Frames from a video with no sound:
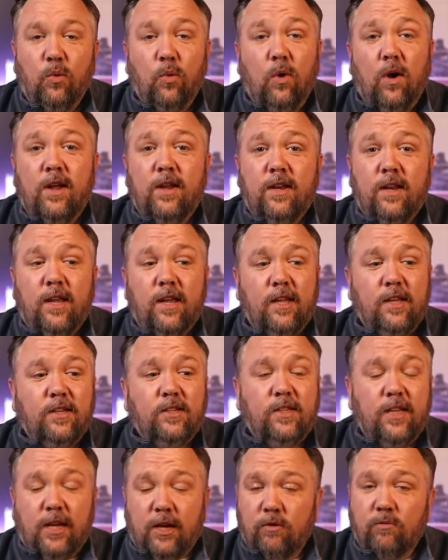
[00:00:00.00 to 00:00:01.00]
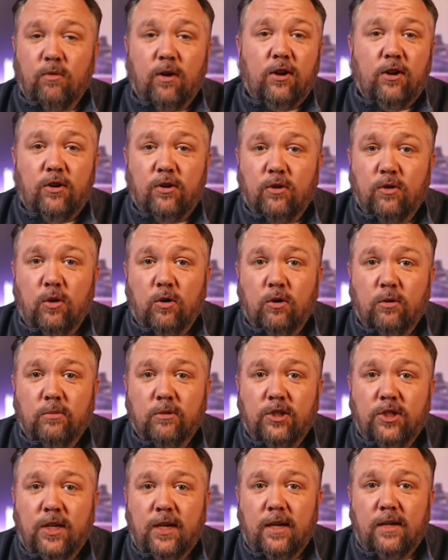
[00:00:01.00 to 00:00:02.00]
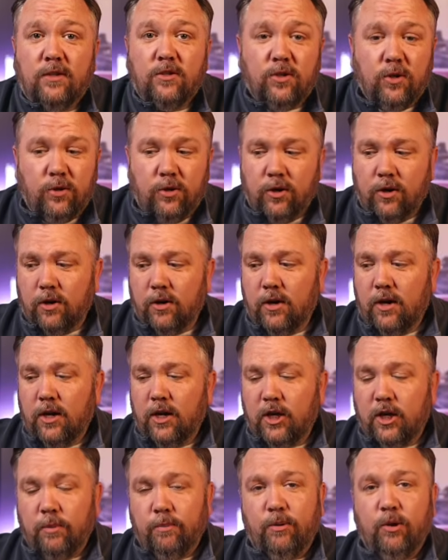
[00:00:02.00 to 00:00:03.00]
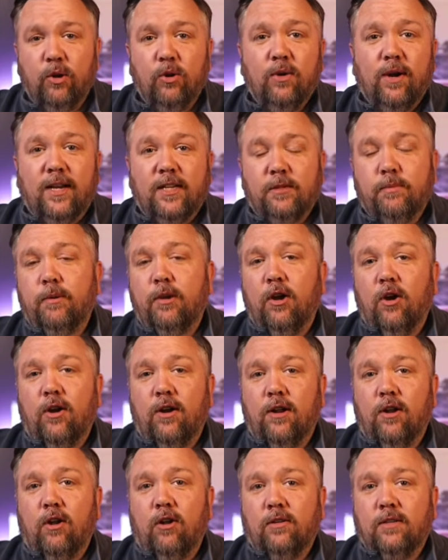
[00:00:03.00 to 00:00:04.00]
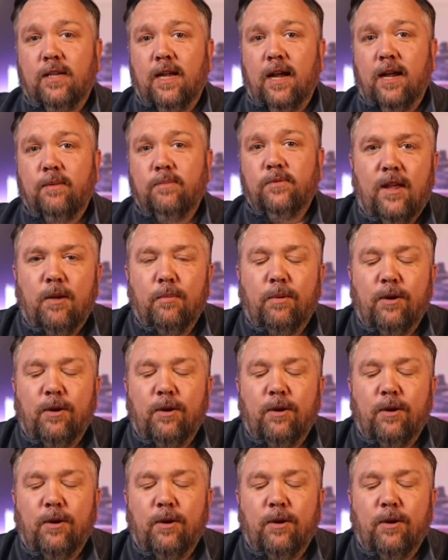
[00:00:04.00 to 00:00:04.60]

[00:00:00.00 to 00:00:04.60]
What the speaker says: One is it can run on your local machine, so your computer has to be on at all times,